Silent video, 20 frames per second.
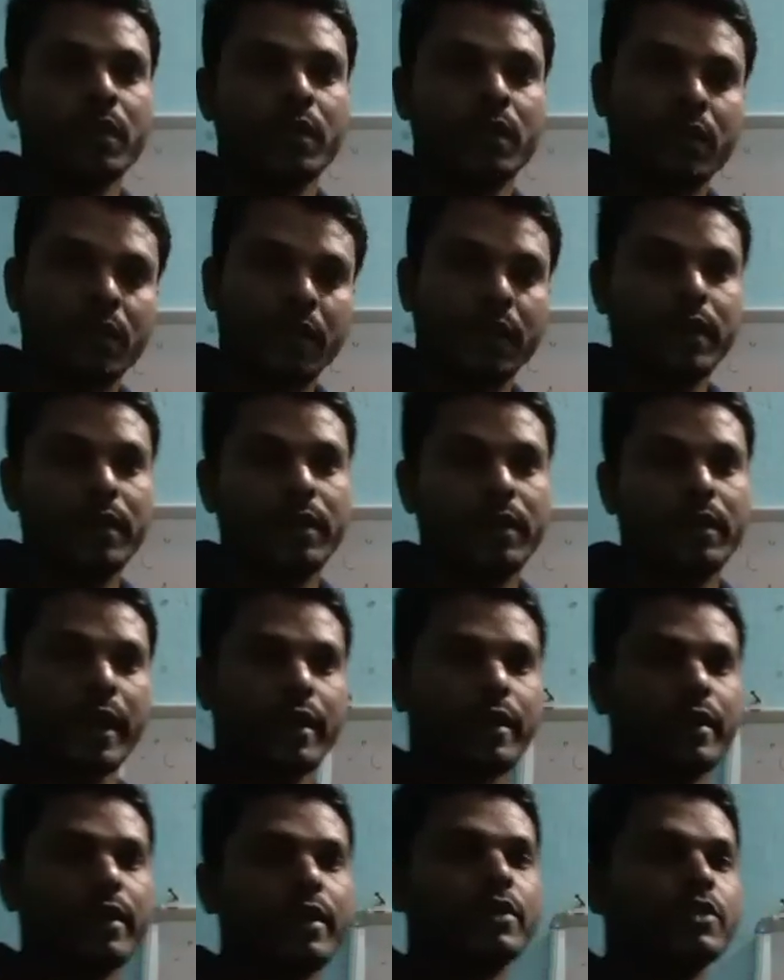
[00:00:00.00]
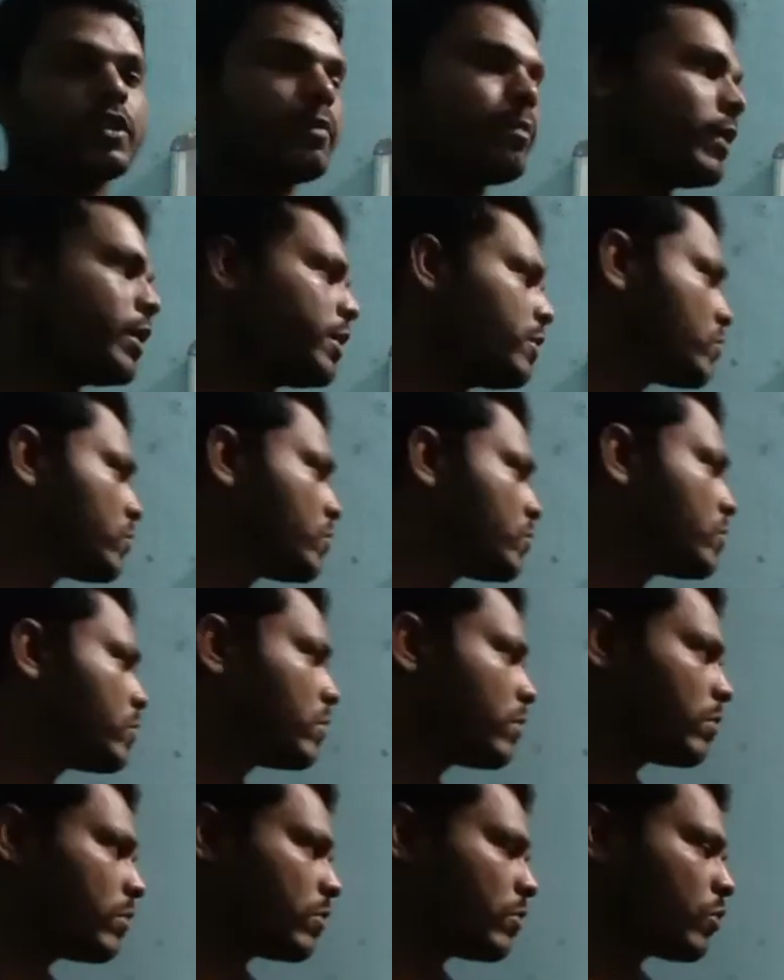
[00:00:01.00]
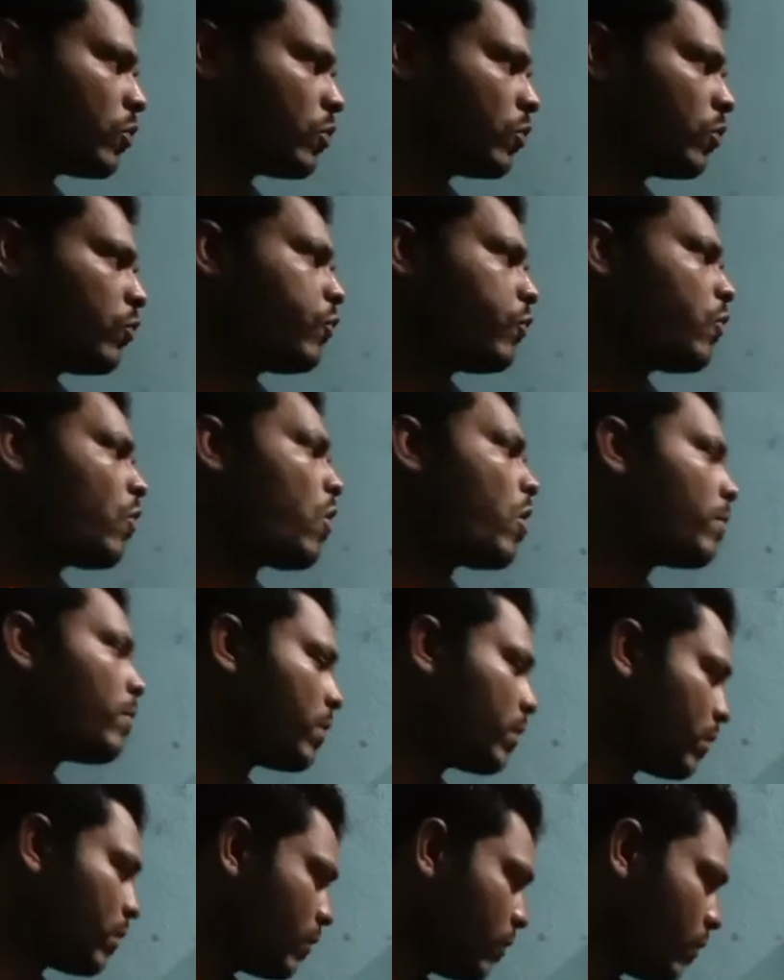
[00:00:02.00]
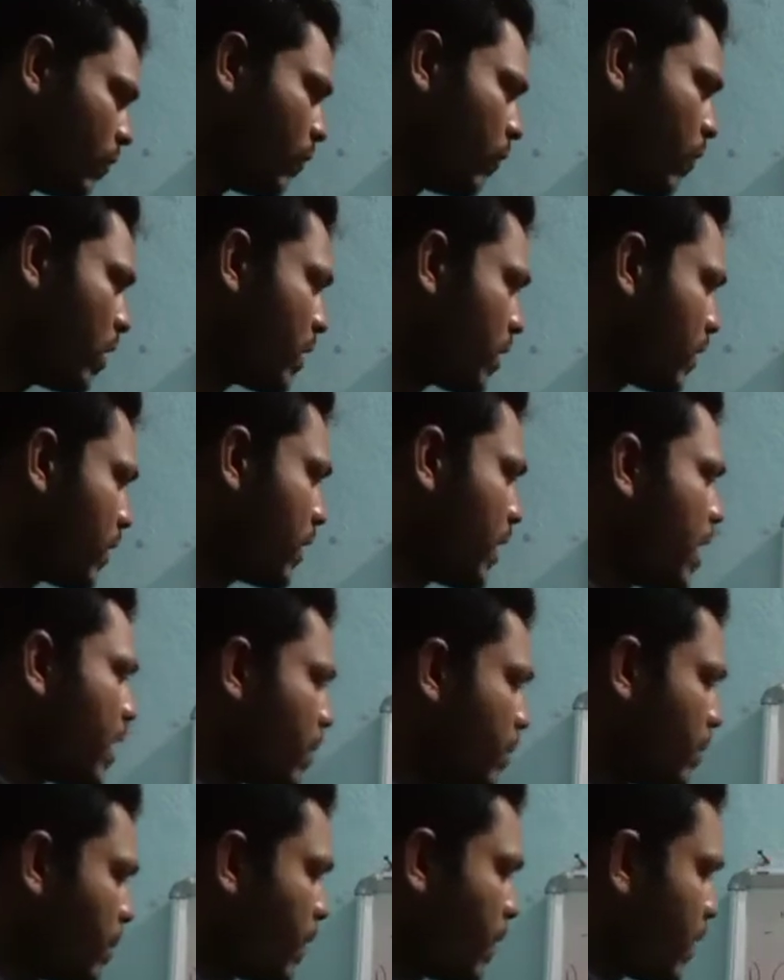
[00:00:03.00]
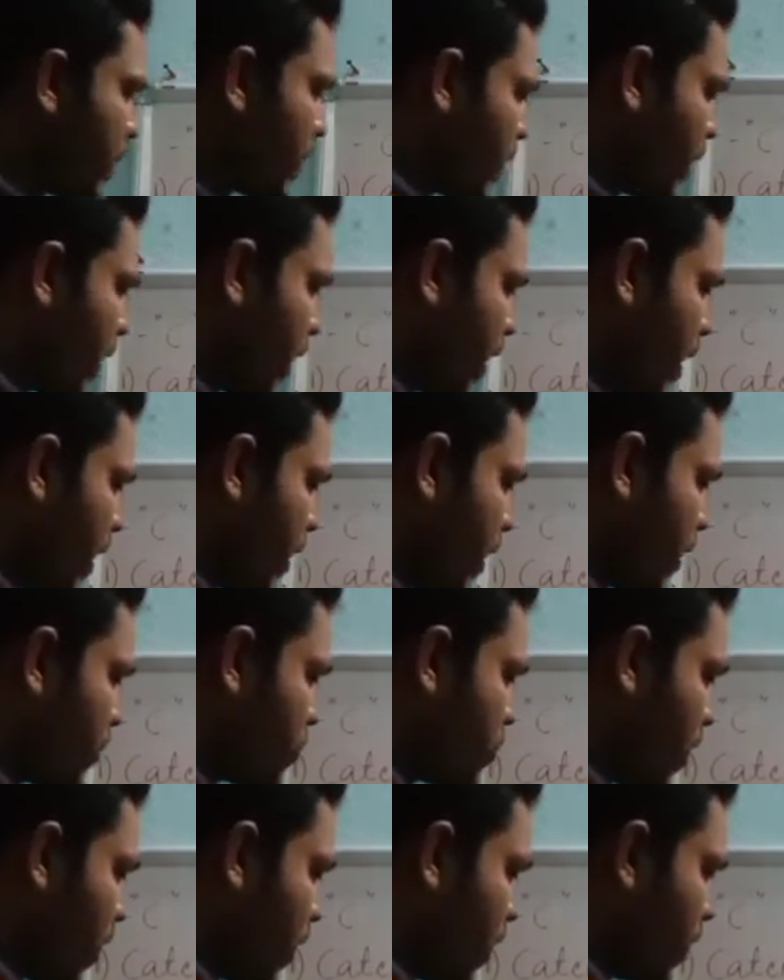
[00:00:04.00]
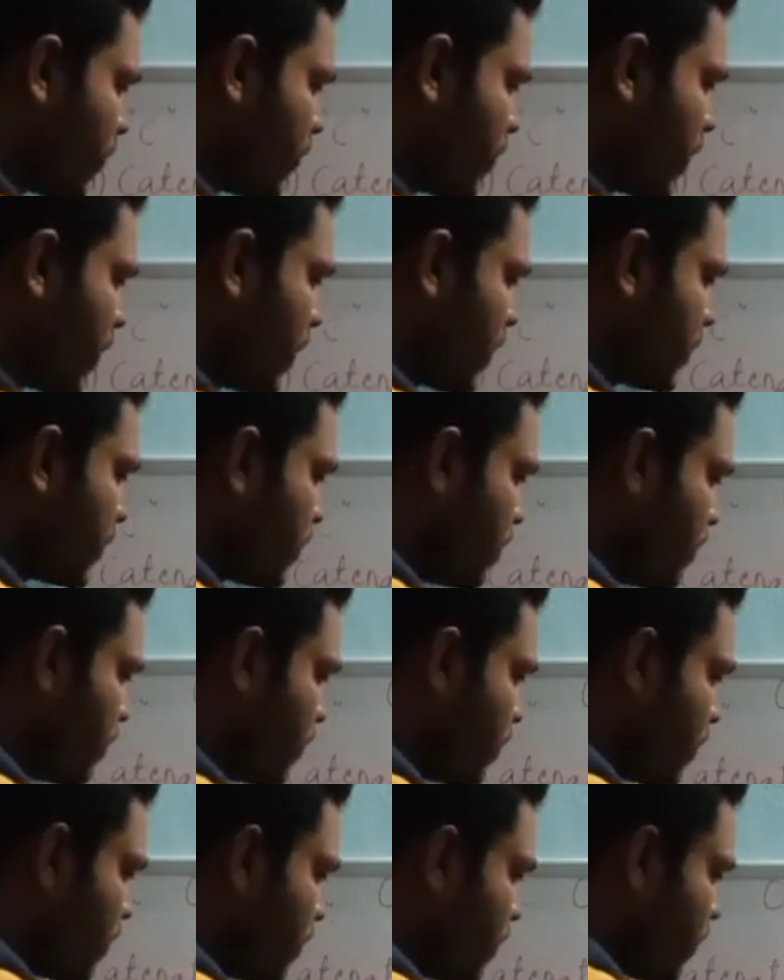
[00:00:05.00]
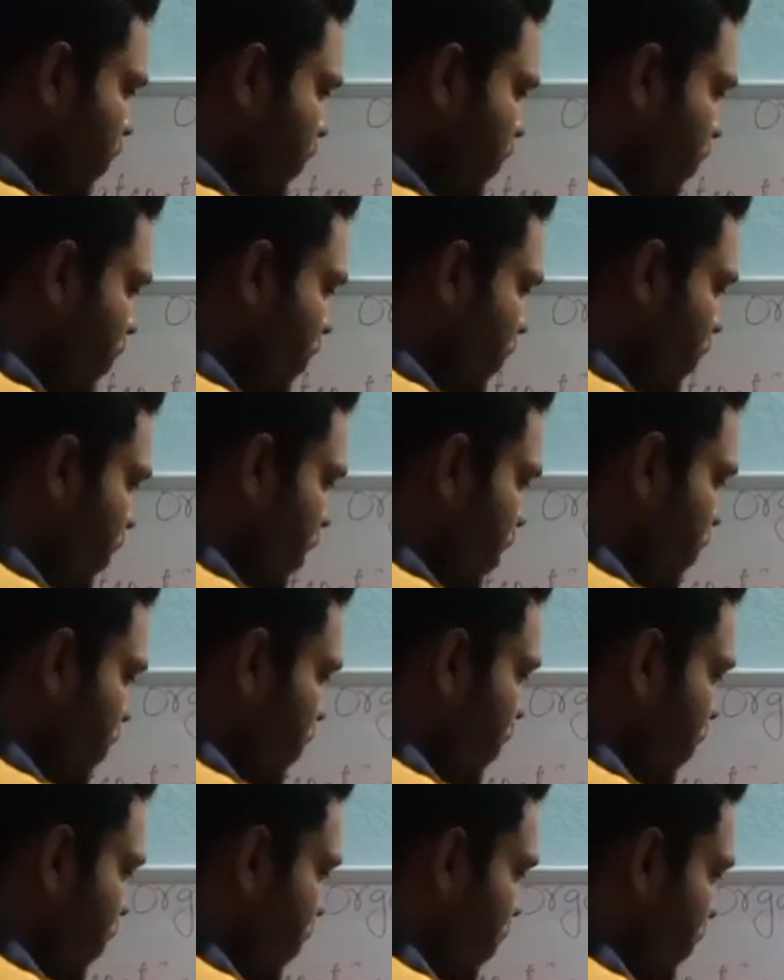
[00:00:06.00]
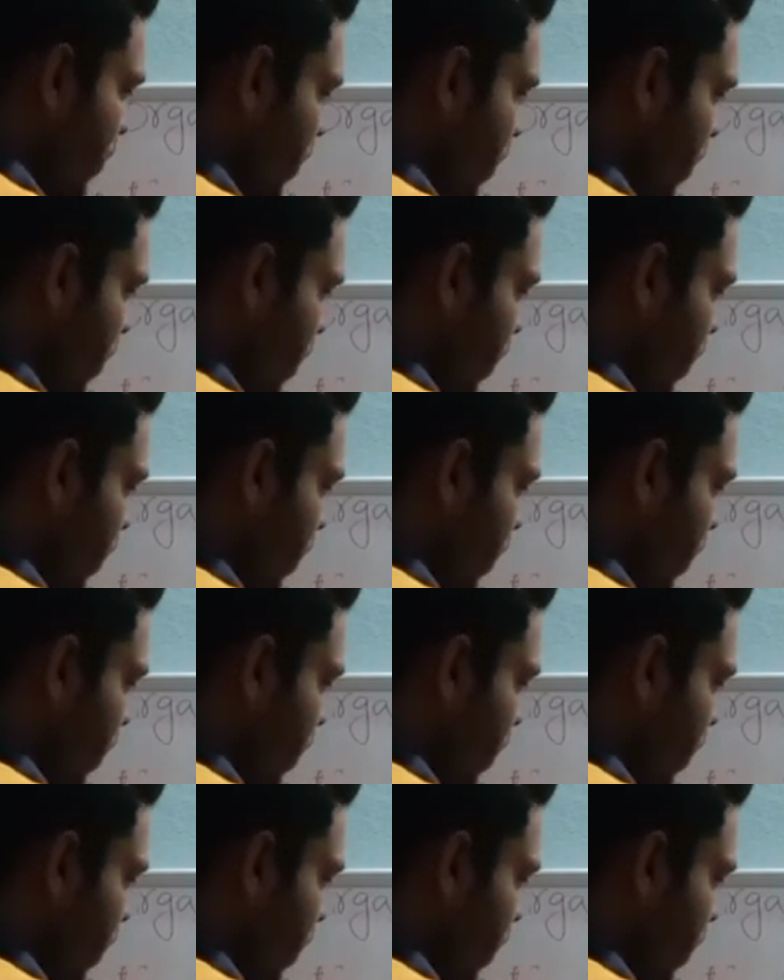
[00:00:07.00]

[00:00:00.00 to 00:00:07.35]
Right? Catenation means to form one carbon can join with number of,